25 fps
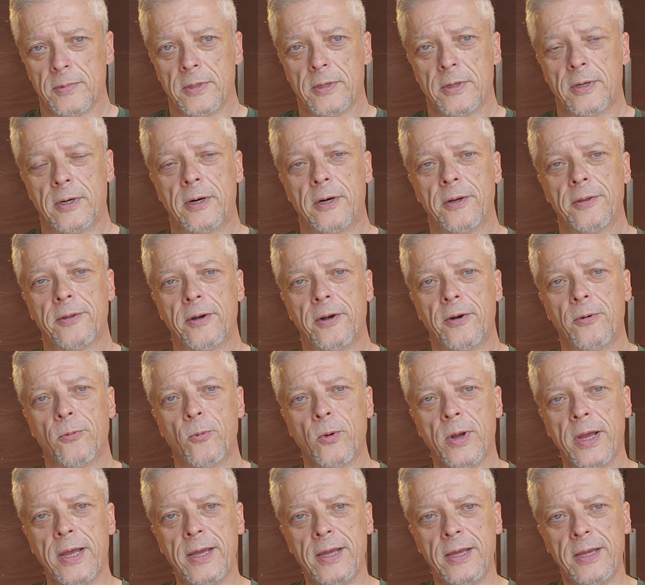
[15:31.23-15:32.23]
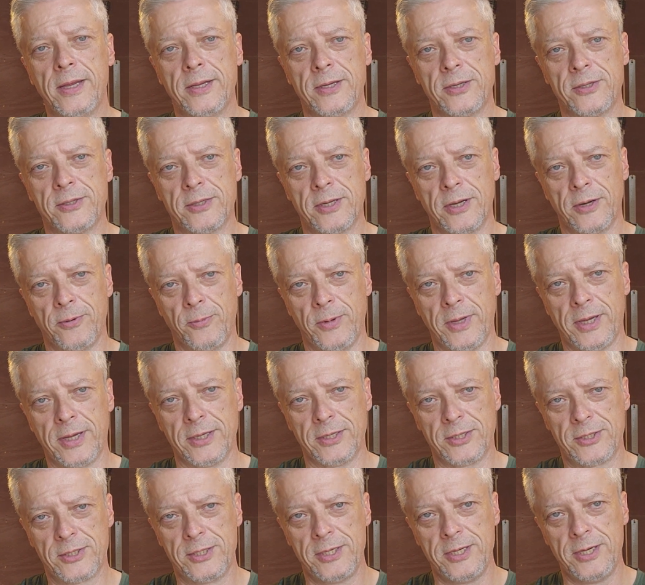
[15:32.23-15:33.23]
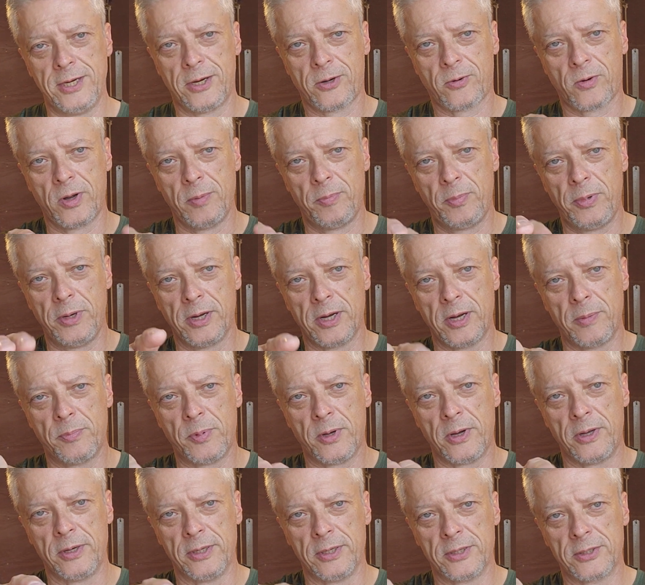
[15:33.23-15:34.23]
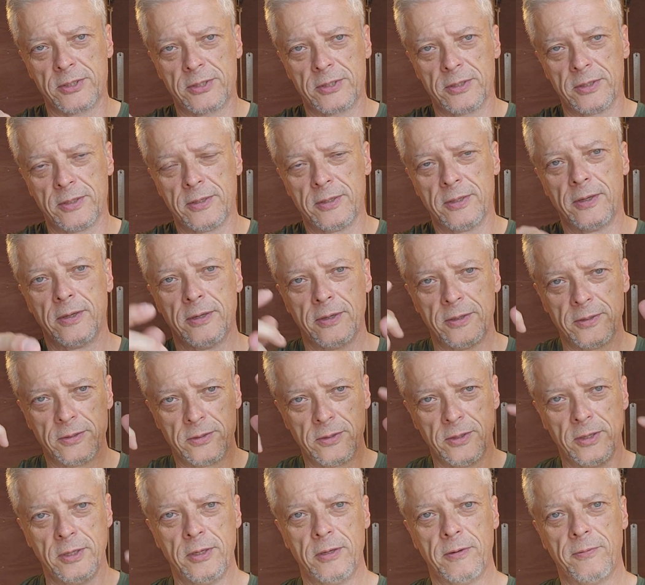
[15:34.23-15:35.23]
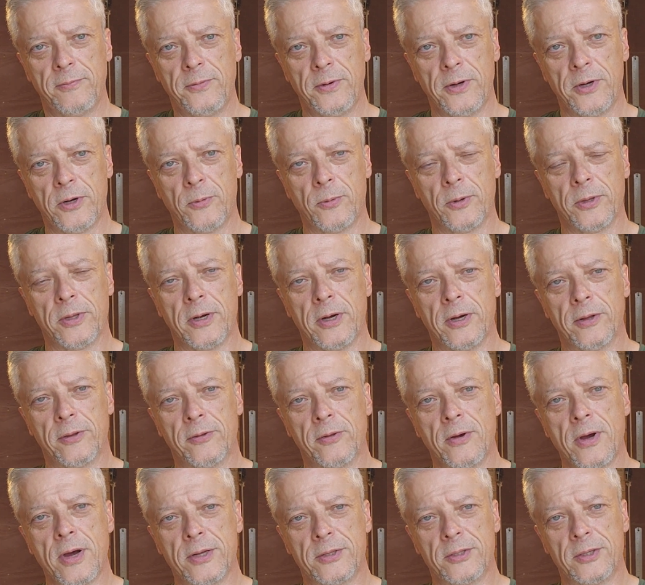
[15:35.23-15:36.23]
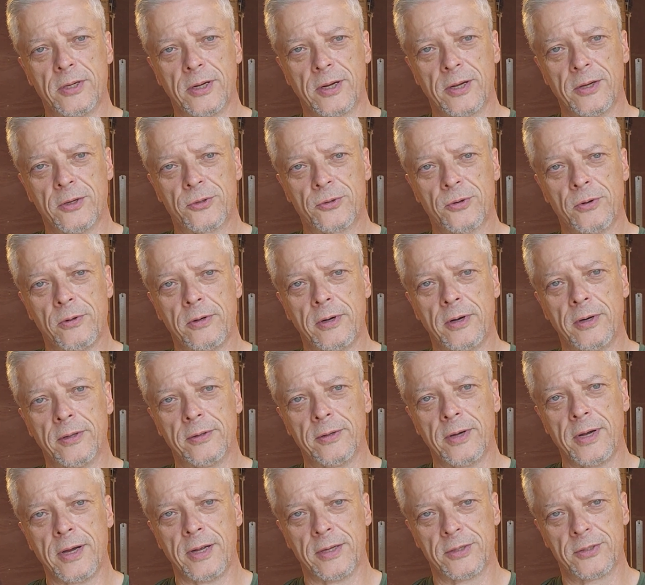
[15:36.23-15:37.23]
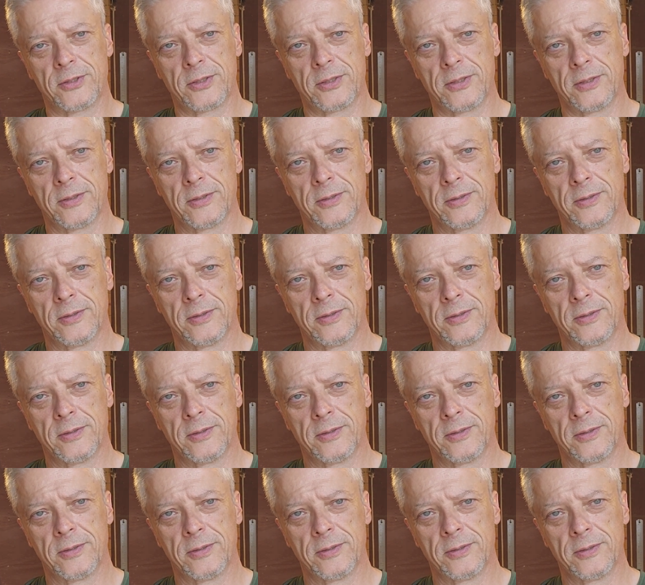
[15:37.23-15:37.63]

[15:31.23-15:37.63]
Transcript: Are there ways that we can see creeping up on us to interfere with our thoughts and control our thoughts?